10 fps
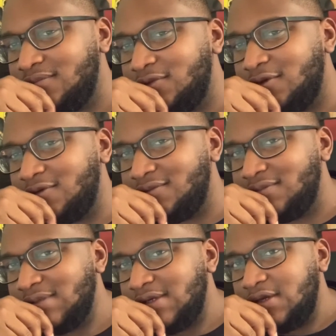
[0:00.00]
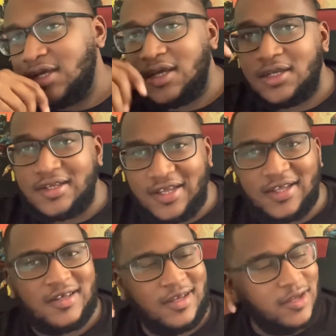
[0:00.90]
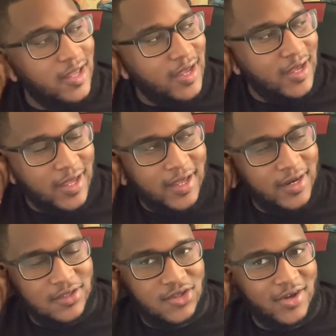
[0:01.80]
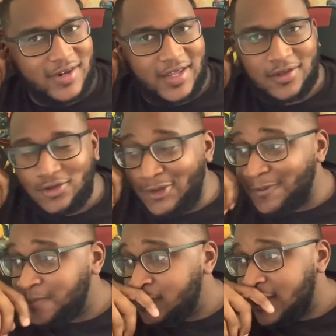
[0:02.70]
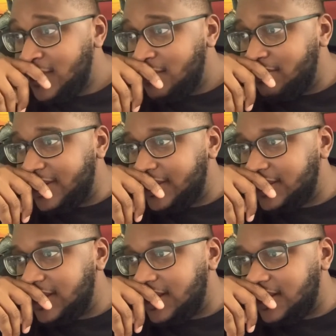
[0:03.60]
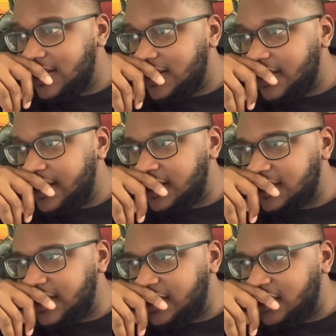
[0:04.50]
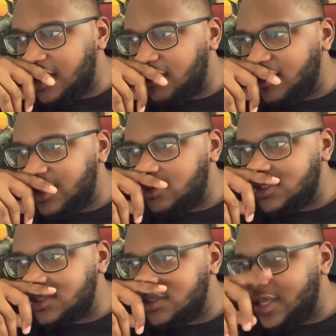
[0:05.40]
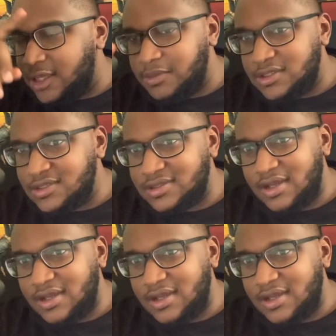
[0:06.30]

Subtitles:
You know? I kind of thought that, you know. But in the novel, I know his name is